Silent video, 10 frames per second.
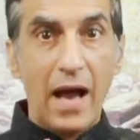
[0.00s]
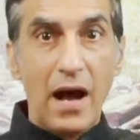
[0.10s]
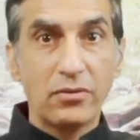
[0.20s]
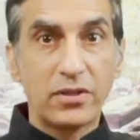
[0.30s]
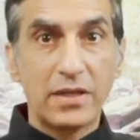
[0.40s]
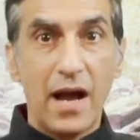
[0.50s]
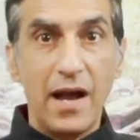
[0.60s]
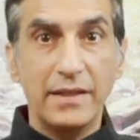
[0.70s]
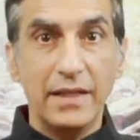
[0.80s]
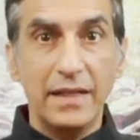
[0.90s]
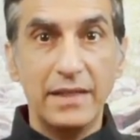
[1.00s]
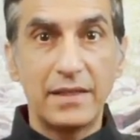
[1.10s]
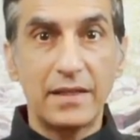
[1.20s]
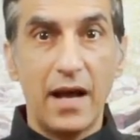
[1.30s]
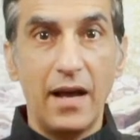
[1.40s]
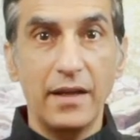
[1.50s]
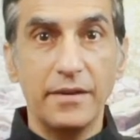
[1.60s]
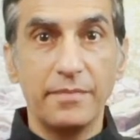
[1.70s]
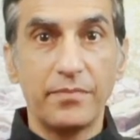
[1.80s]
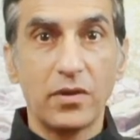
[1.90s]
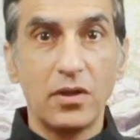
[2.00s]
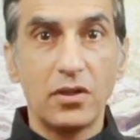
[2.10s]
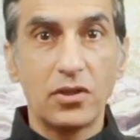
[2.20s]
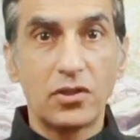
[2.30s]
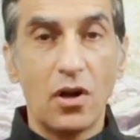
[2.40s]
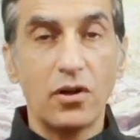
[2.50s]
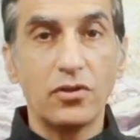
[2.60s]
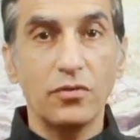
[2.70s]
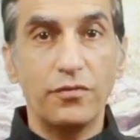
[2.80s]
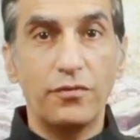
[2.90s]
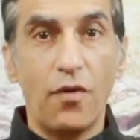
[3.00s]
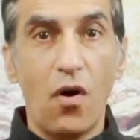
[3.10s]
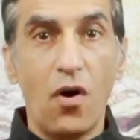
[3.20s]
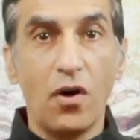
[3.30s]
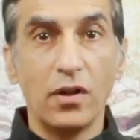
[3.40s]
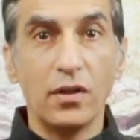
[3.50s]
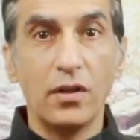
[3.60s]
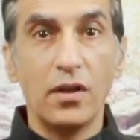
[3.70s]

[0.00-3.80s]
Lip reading: outside and inside start to fall,